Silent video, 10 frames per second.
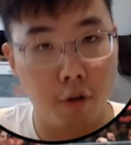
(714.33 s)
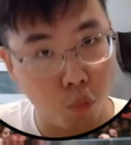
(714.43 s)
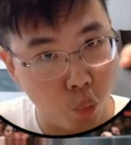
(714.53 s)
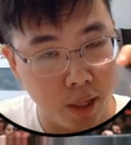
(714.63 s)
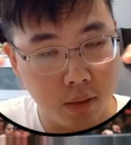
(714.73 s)

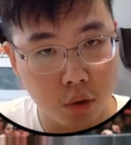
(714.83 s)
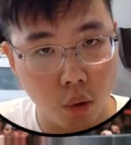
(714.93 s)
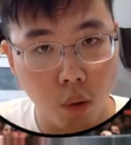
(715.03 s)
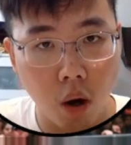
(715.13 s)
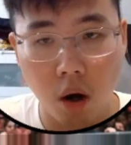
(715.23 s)
win,
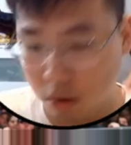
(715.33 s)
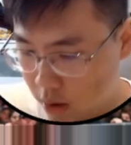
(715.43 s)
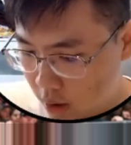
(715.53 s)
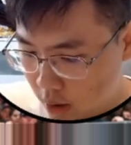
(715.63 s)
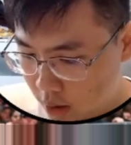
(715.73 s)
so called.
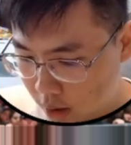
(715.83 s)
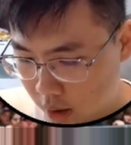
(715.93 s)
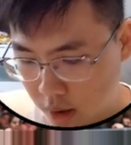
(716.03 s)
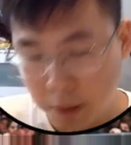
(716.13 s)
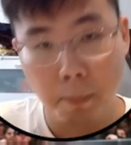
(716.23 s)

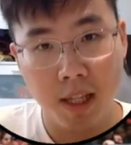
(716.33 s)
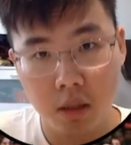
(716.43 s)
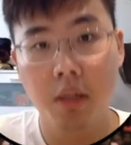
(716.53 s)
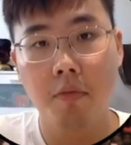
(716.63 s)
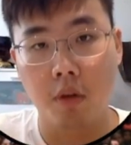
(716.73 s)
He
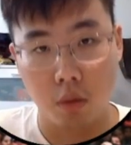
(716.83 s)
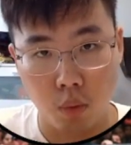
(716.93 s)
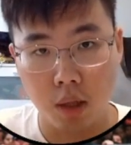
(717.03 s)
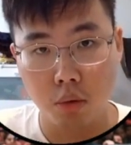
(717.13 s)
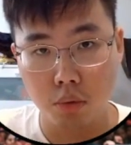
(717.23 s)
pins him for the
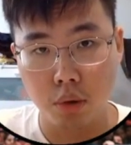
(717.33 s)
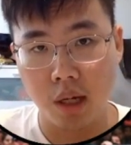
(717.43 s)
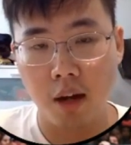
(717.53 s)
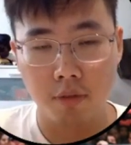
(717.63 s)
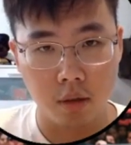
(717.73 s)
1-2-3
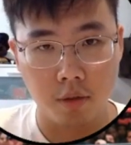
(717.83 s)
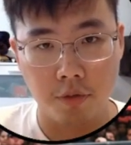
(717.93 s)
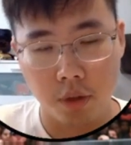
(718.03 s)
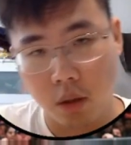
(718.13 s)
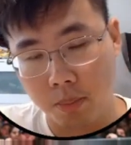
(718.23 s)
after the
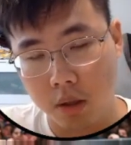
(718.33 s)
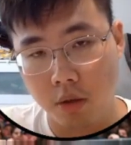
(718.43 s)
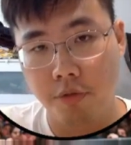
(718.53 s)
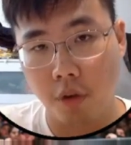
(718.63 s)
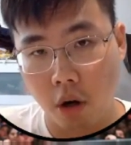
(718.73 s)

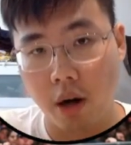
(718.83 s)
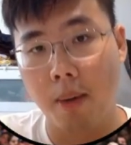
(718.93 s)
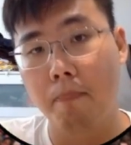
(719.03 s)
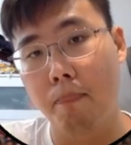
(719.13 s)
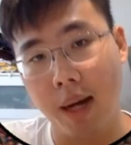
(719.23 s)
phenomenal
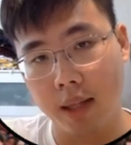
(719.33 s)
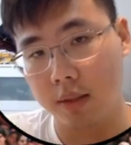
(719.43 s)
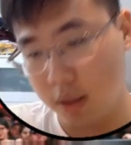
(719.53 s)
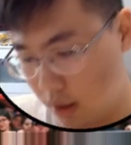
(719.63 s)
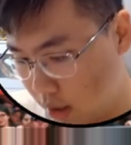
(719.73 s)
forearm, but